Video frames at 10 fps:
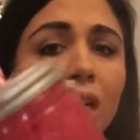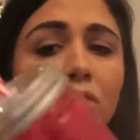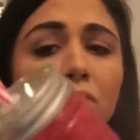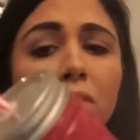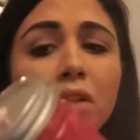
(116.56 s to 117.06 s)

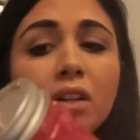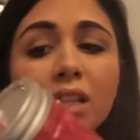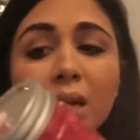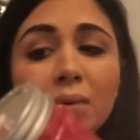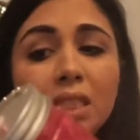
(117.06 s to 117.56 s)
It's from New Look.
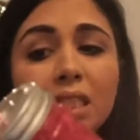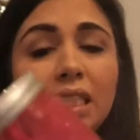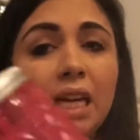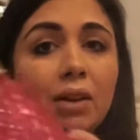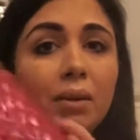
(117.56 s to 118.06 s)
That was in the
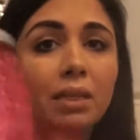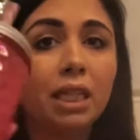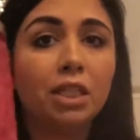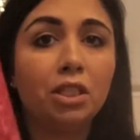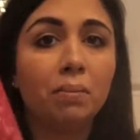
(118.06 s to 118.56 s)
sale. That was
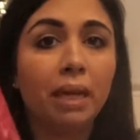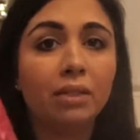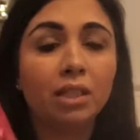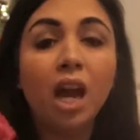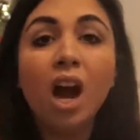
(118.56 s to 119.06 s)
like two
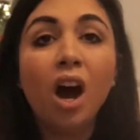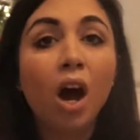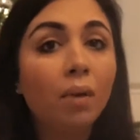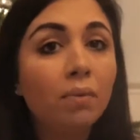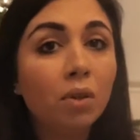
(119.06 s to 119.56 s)
pounds.
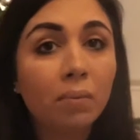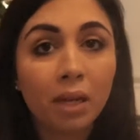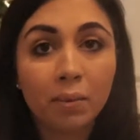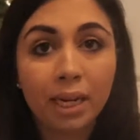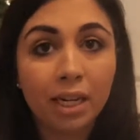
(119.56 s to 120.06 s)
I'm not, by
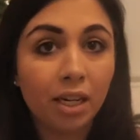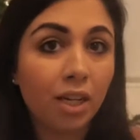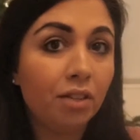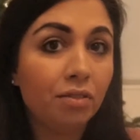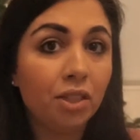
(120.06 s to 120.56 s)
the way, going to
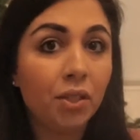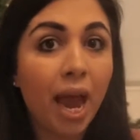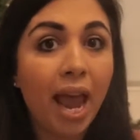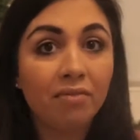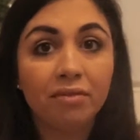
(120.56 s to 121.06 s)
go through
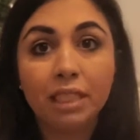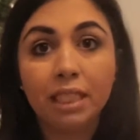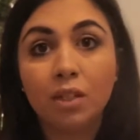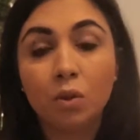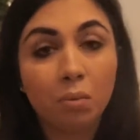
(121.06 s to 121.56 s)
every
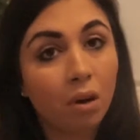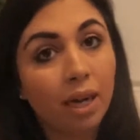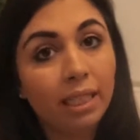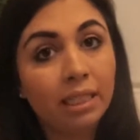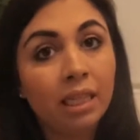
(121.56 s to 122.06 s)
single
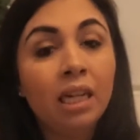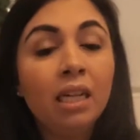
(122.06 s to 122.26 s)
price.